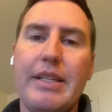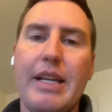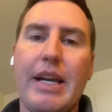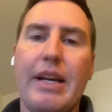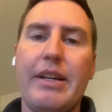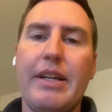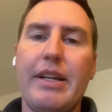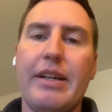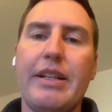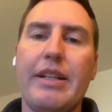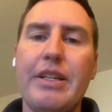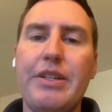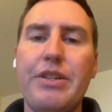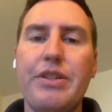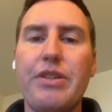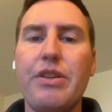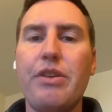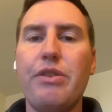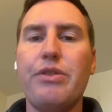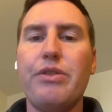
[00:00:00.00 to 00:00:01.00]
down here. That's
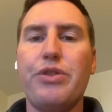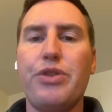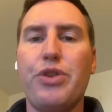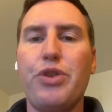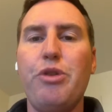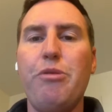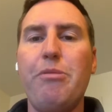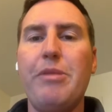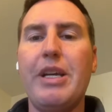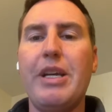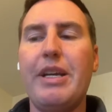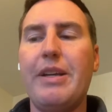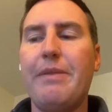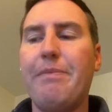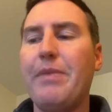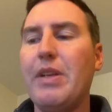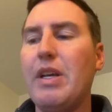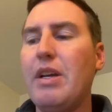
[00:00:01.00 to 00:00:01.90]
just going to zoom in